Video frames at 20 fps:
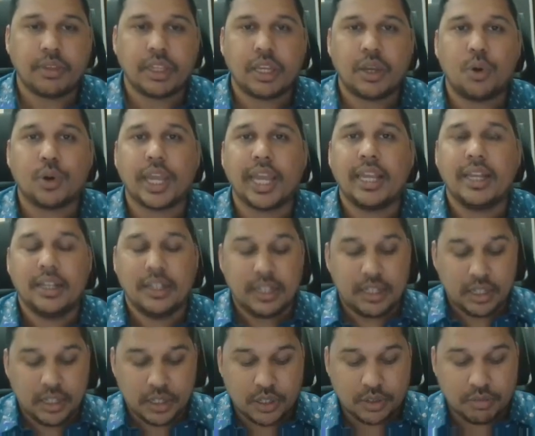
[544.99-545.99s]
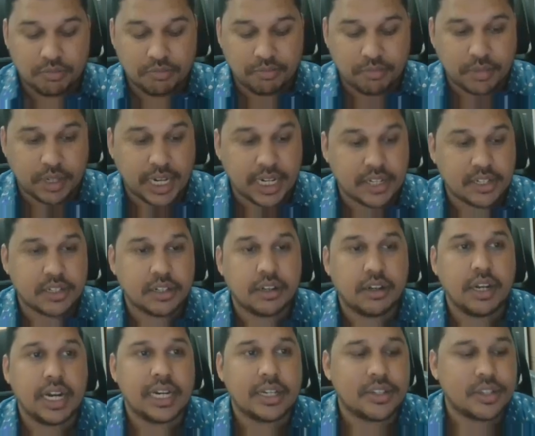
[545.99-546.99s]
Okay, right.
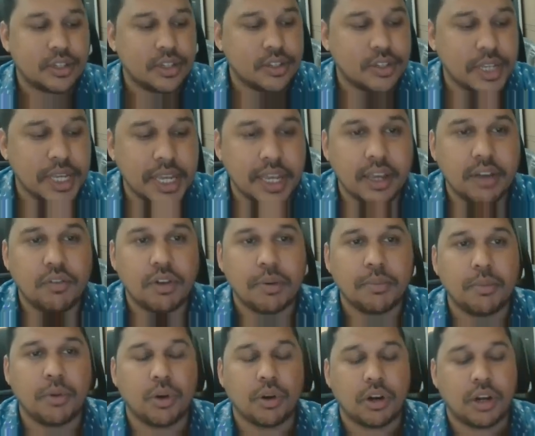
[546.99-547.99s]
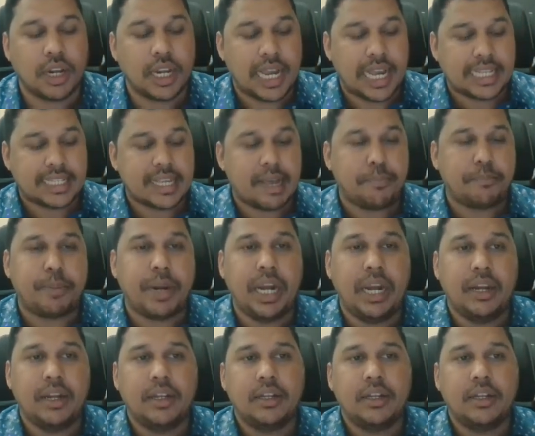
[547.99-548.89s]
Let's see one more example.